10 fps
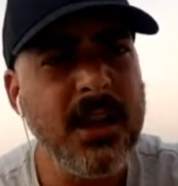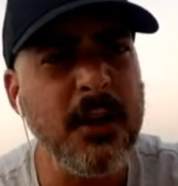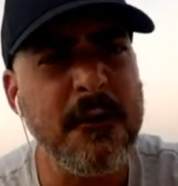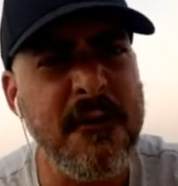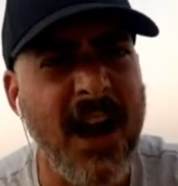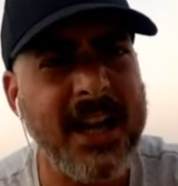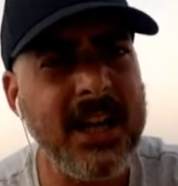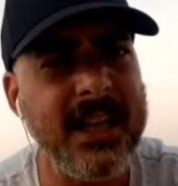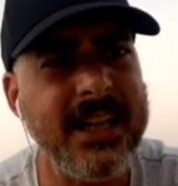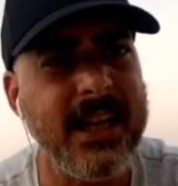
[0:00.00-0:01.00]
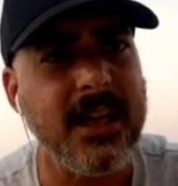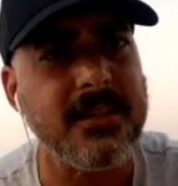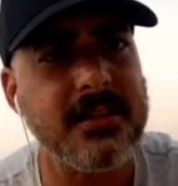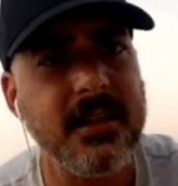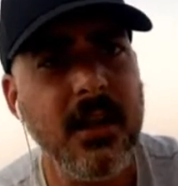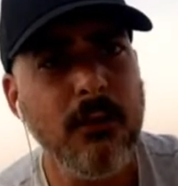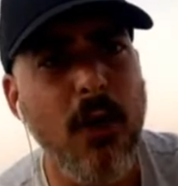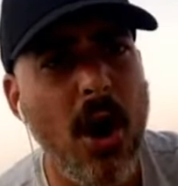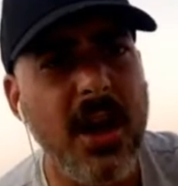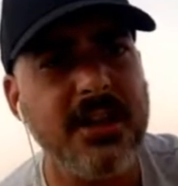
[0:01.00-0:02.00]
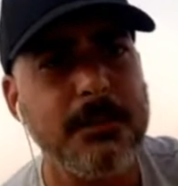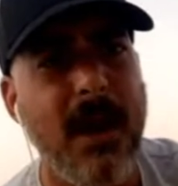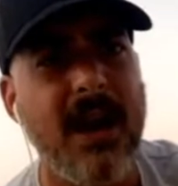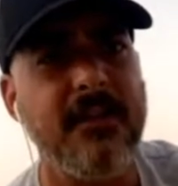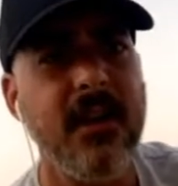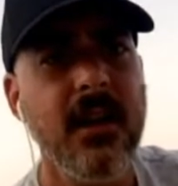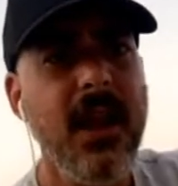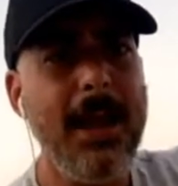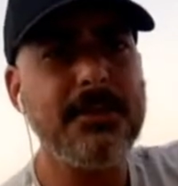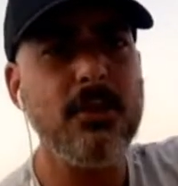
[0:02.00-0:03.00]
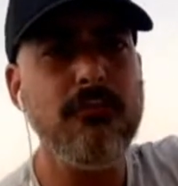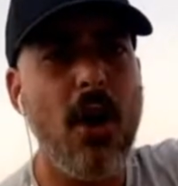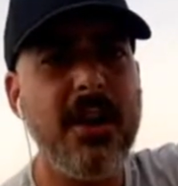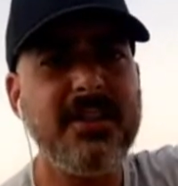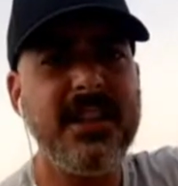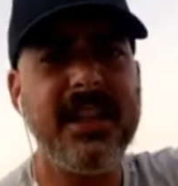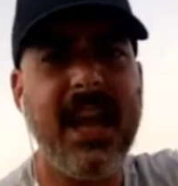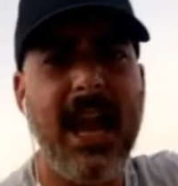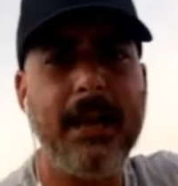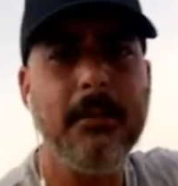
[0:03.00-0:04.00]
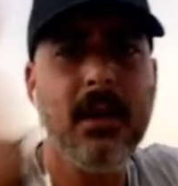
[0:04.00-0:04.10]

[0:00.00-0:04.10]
You fucking idiots. Wrongins, bruv. Absolute wrongins in the game.